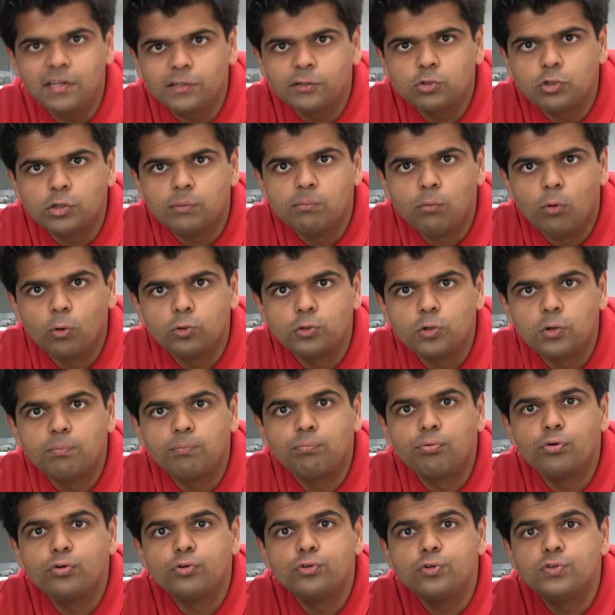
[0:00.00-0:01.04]
electric motor
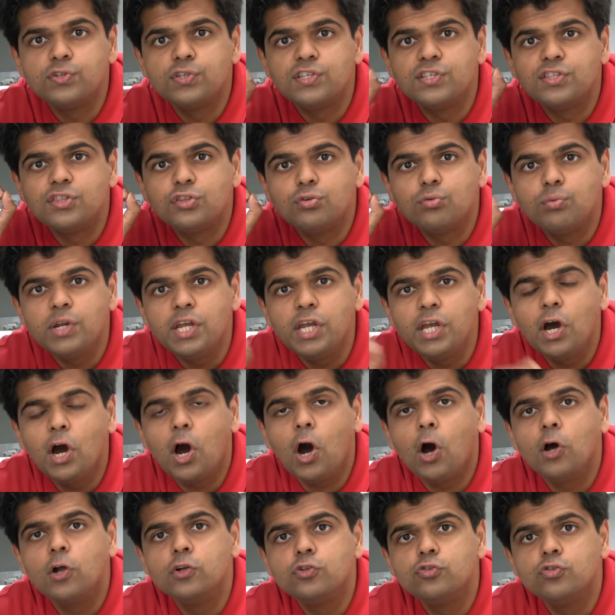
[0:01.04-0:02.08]
produces
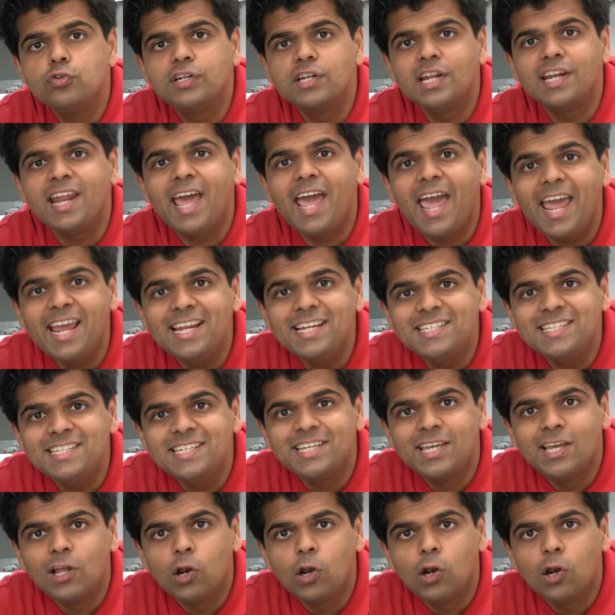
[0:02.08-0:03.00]
380